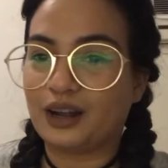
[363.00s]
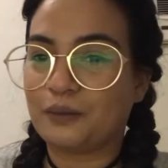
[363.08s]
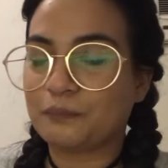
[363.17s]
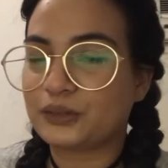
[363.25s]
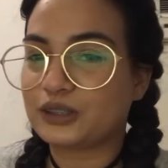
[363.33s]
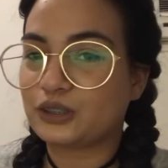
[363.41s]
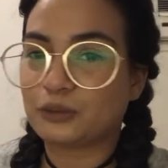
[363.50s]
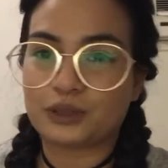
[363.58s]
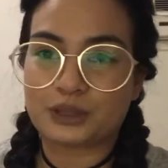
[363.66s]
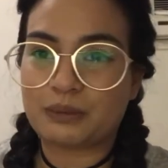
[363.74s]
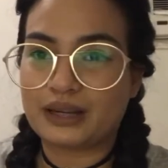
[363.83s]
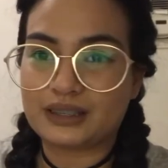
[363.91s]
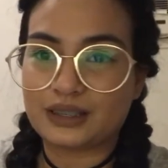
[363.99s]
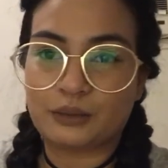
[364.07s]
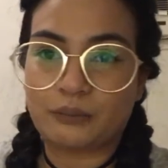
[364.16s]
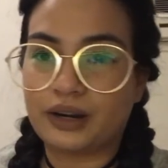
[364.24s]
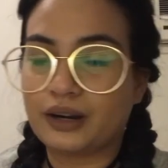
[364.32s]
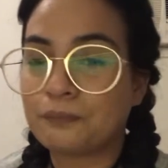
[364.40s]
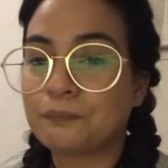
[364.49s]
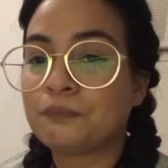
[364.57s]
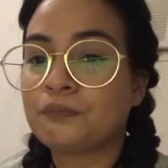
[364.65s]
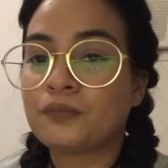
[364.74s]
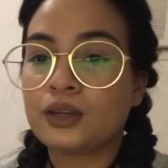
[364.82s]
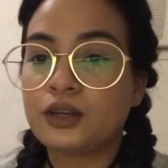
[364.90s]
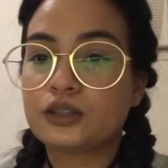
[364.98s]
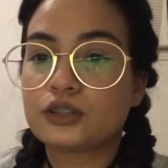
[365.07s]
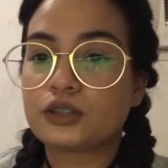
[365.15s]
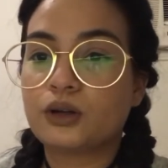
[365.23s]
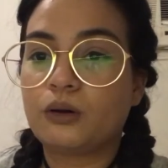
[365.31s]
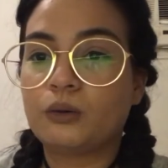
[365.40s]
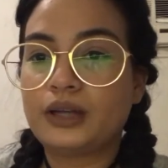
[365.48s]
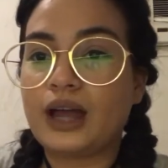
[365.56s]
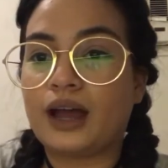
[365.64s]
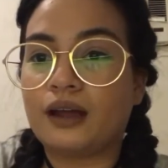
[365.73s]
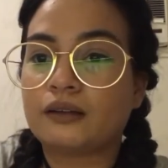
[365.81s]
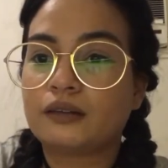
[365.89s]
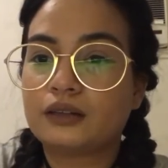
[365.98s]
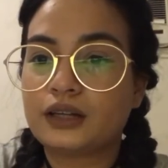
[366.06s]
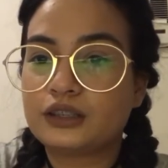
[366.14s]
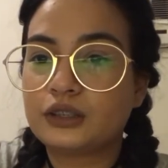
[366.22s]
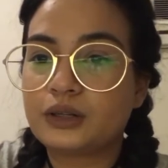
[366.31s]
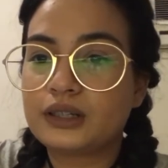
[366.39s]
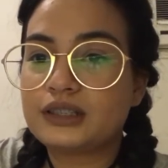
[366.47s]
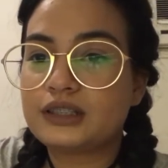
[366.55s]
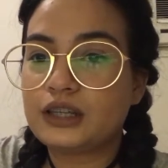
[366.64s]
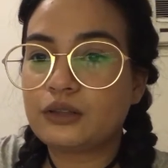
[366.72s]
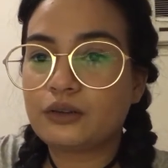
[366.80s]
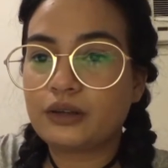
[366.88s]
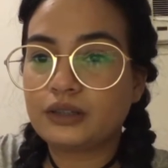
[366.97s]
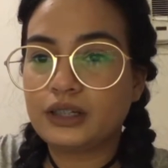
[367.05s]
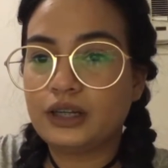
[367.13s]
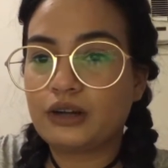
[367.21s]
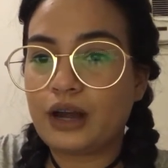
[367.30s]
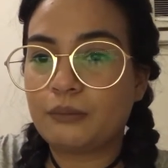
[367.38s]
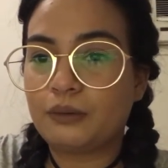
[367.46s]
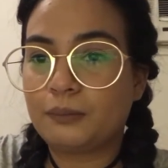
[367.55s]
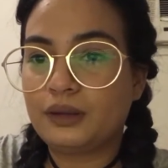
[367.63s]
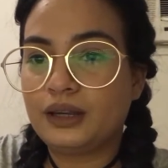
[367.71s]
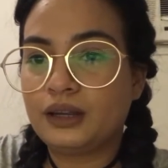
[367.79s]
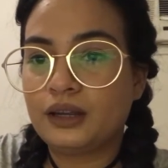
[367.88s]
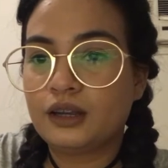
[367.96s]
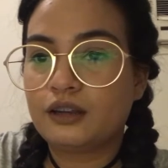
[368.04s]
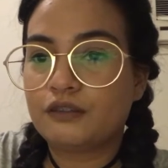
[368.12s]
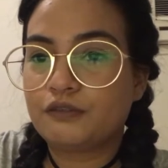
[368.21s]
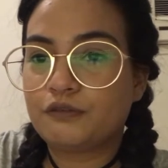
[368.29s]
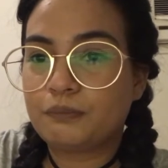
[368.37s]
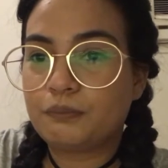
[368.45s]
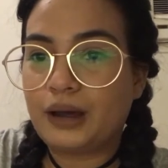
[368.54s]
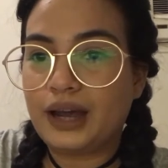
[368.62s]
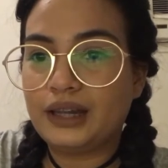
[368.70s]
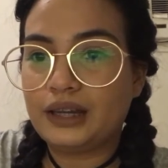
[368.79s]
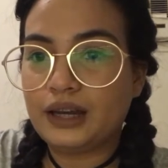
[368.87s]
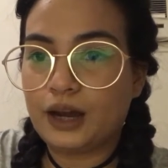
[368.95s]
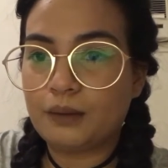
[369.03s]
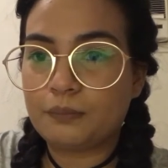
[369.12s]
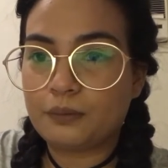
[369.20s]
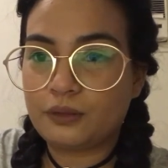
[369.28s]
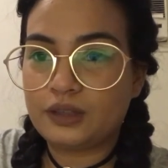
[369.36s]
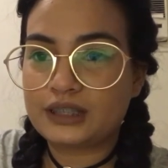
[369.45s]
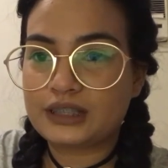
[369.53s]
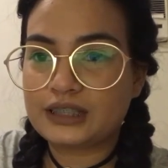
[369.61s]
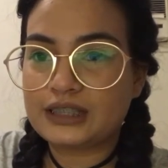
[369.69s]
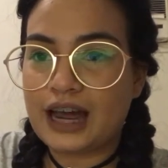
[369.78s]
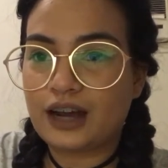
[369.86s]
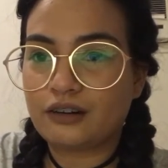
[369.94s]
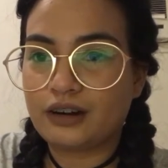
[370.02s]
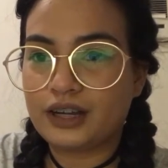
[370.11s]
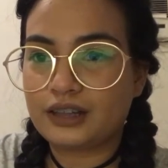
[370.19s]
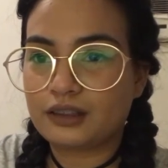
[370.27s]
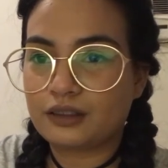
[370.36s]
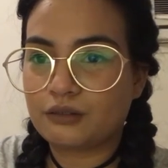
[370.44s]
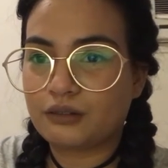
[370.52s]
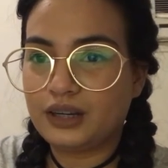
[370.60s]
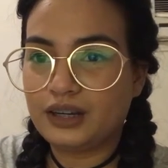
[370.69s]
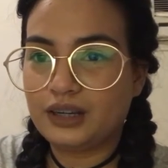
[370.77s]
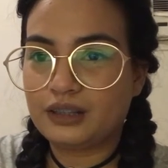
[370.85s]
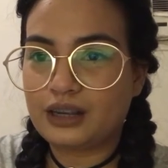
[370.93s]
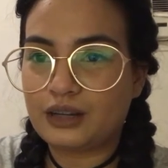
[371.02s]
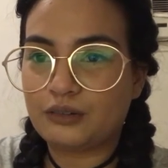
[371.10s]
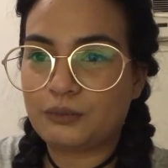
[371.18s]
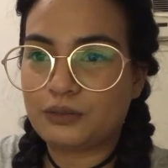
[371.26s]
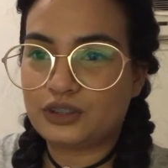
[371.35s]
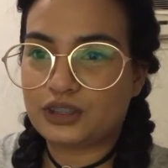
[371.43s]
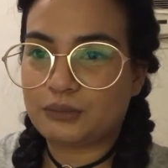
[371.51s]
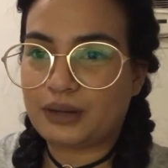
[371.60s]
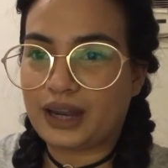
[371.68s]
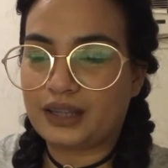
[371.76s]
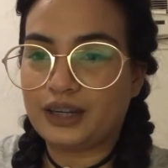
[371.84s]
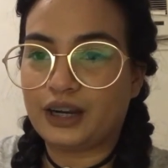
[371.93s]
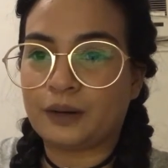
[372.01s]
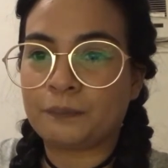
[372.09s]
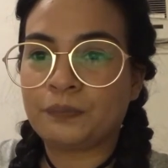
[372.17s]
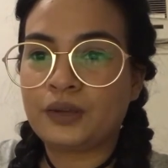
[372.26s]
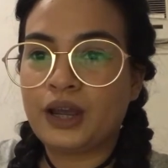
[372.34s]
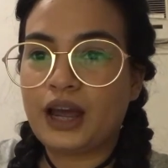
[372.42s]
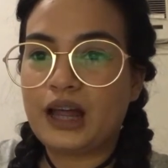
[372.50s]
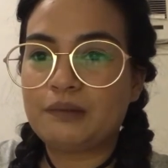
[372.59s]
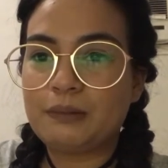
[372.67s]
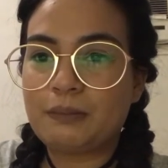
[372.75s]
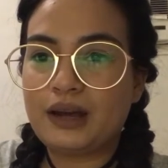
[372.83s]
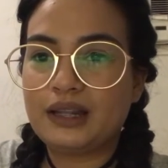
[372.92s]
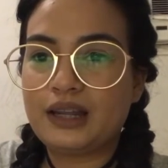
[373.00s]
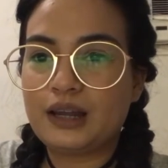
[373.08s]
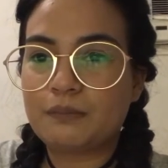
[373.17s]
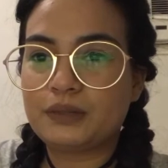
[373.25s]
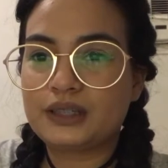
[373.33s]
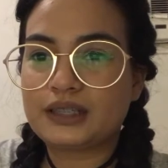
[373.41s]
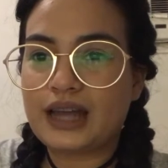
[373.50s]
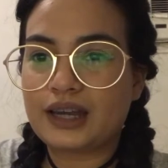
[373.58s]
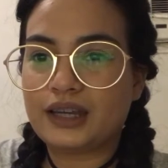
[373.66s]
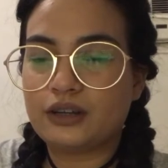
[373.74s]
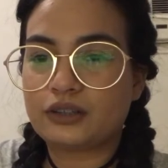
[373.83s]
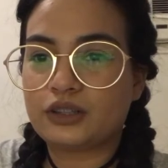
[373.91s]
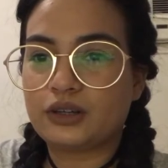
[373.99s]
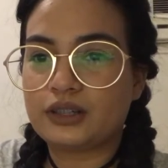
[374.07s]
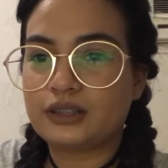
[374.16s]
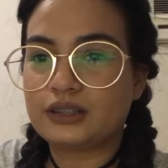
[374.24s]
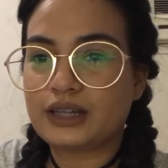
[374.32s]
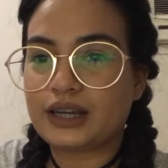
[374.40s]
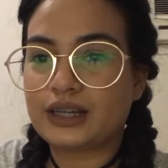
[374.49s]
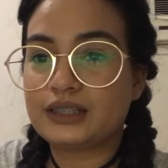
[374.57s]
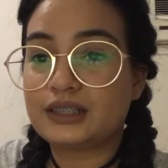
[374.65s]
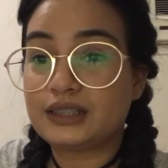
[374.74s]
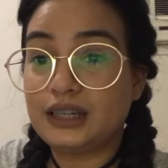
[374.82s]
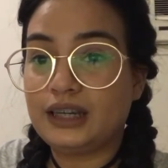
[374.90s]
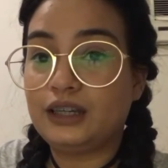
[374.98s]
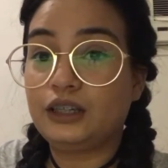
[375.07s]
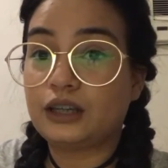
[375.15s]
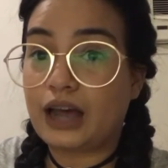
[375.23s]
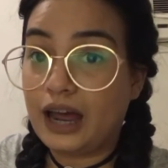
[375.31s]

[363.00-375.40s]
So no more space anywhere. So yeah, as you can see throughout the year, I will be piling up this stack right... Wait, how do I adjust my hand? There. I'll be piling up this stack here so I can see,